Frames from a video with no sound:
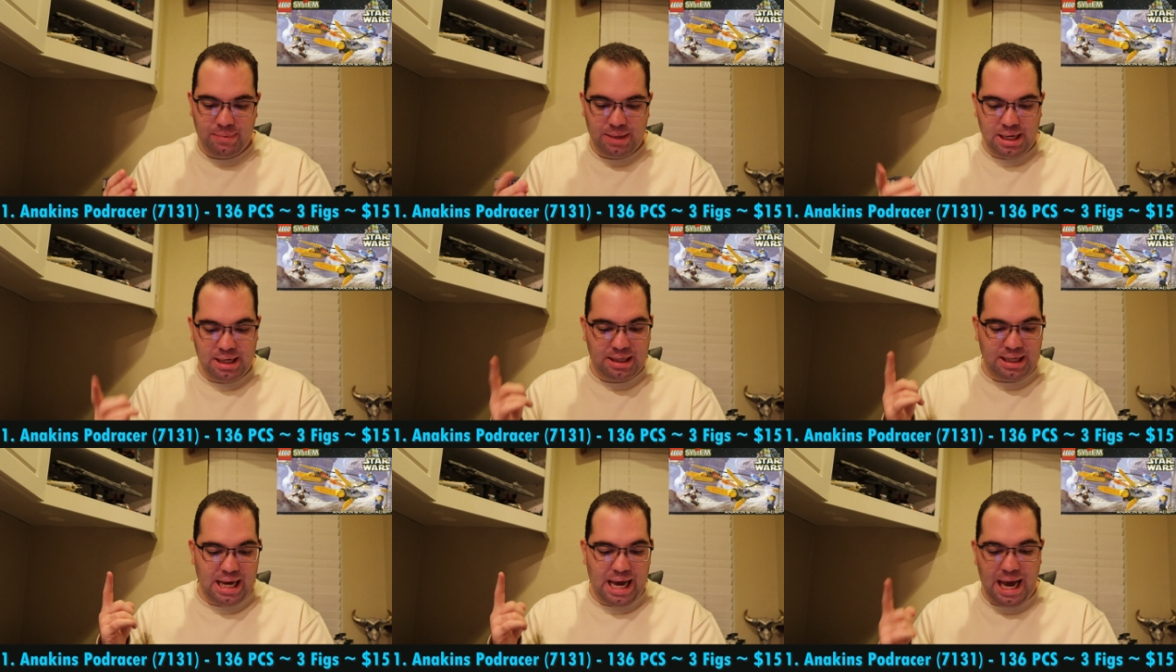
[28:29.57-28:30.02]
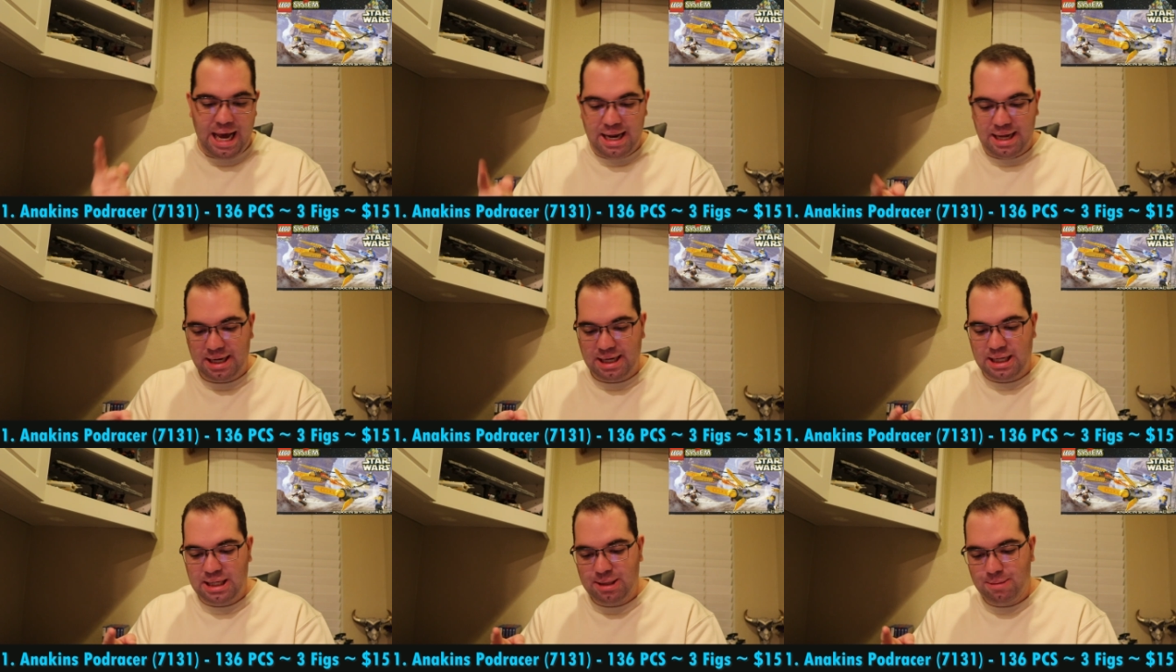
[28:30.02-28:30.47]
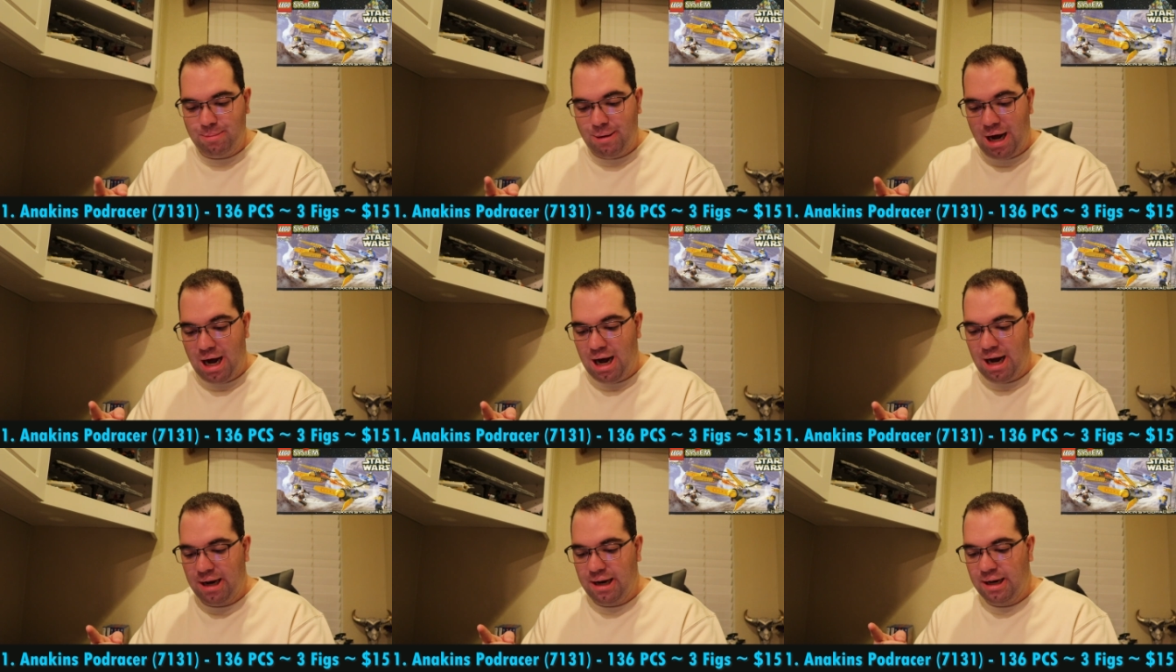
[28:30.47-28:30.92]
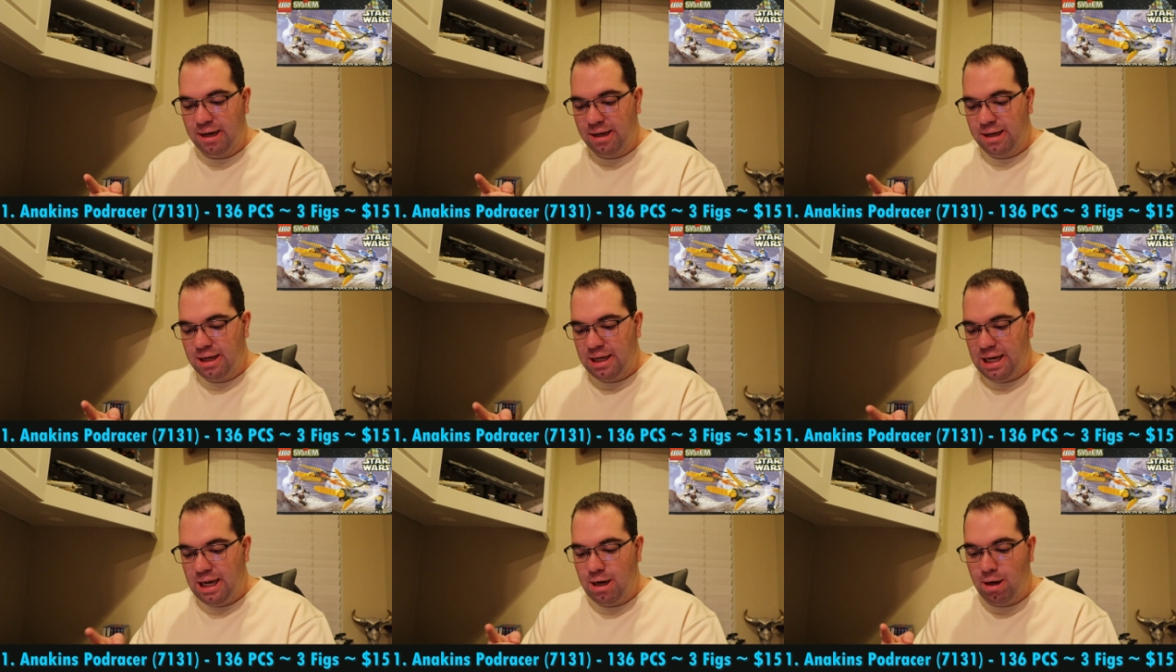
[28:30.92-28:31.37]
It's Anakin's Pod.
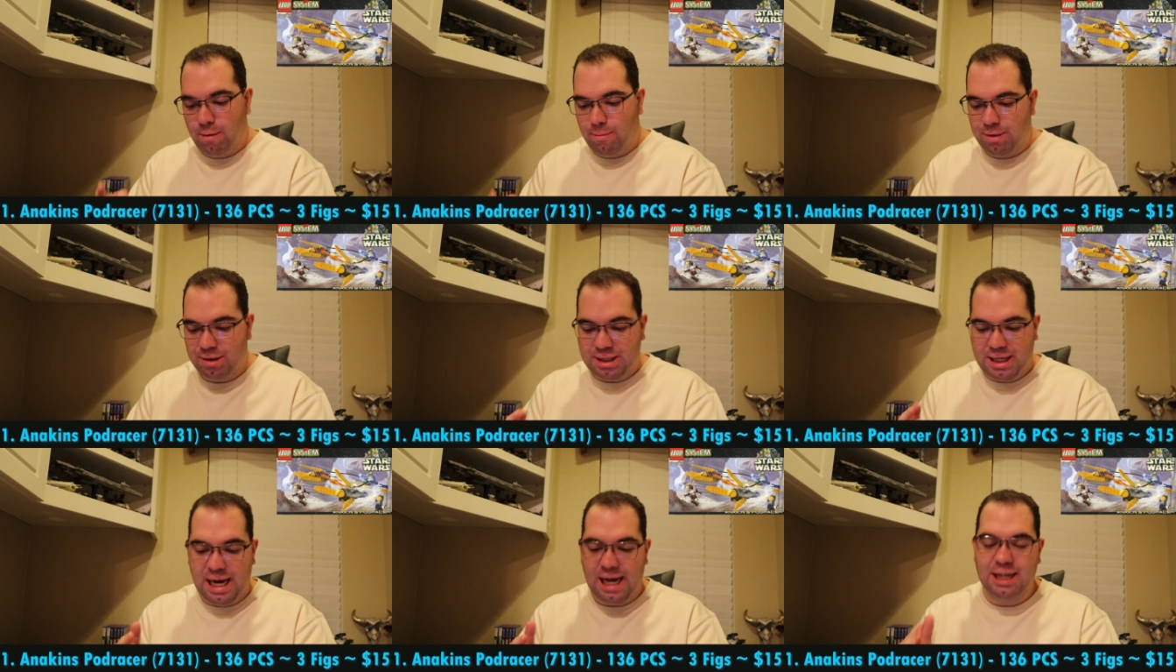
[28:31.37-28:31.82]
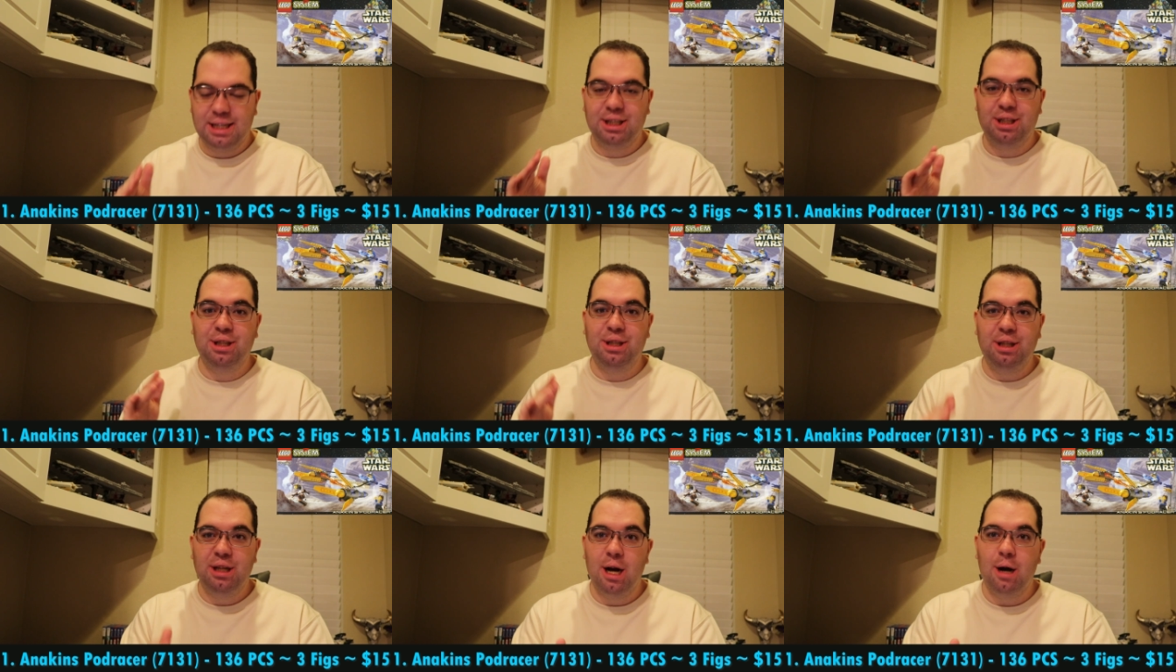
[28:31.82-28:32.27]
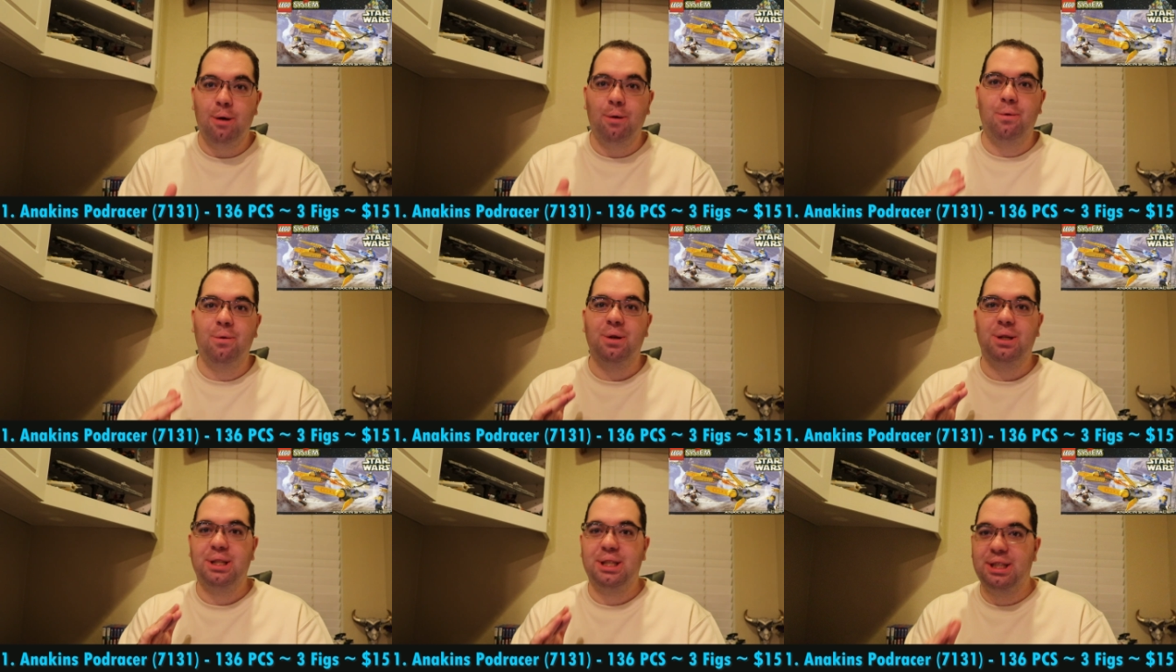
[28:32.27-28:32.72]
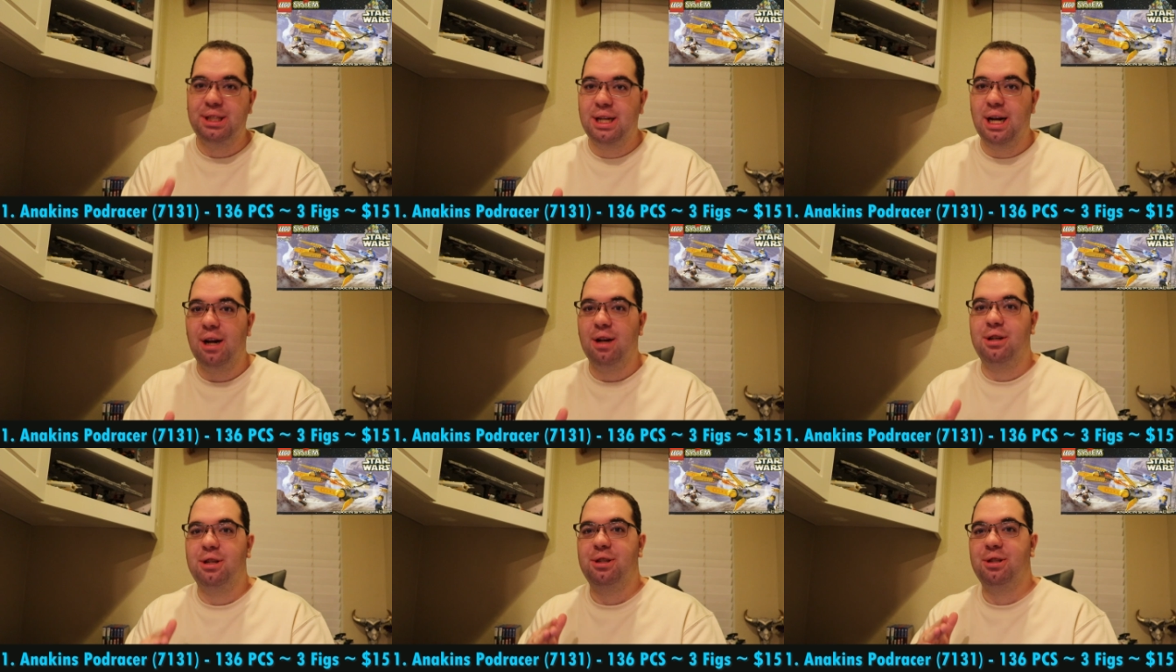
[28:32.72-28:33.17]
It almost has no
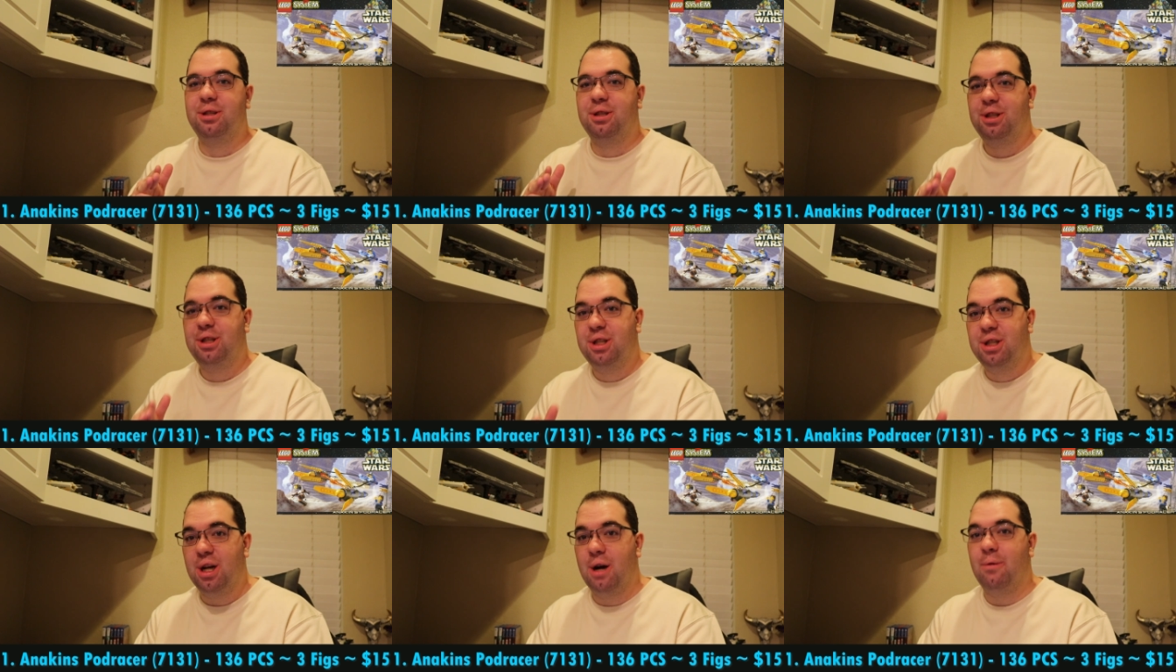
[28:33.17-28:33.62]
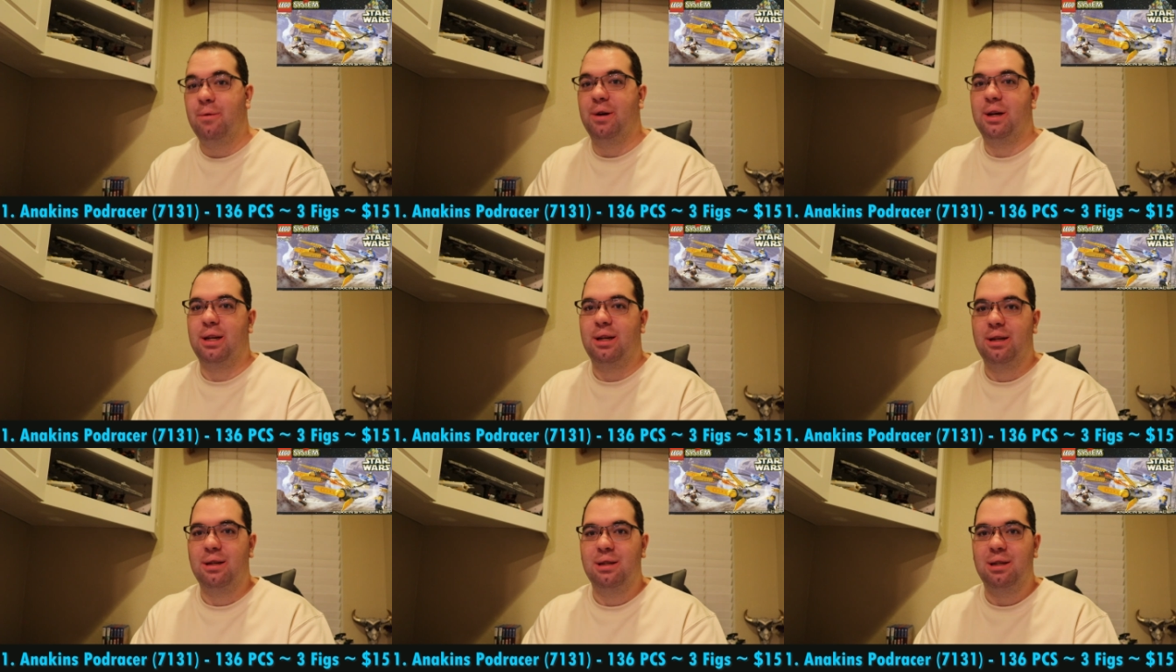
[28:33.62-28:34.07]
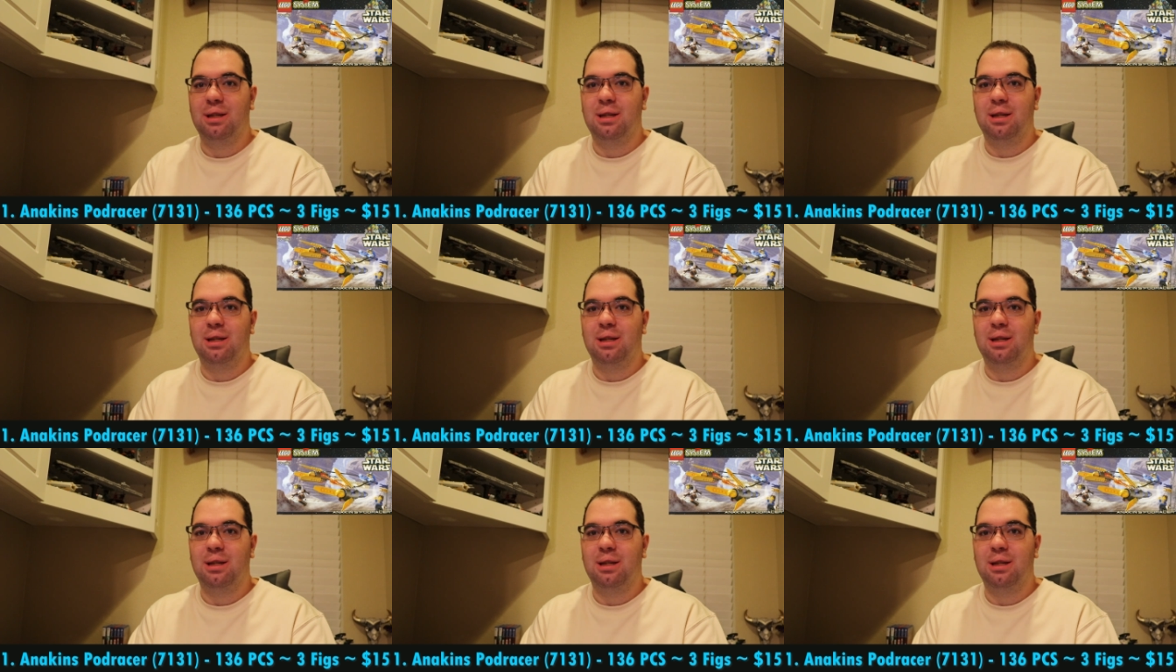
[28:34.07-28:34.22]
studs showing.